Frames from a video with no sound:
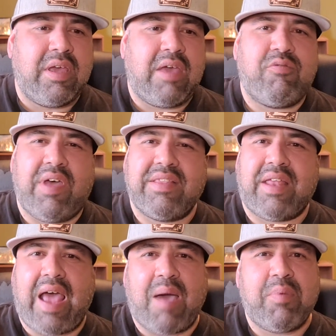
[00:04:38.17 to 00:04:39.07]
event
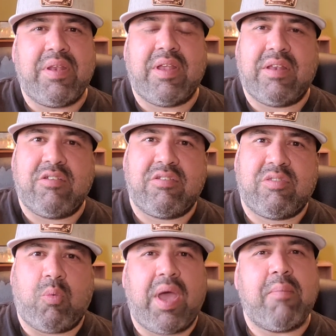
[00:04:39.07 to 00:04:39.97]
that happened and just
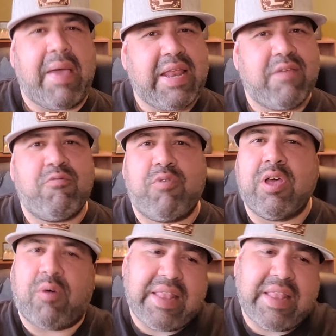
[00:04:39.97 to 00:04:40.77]
the way it made him feel.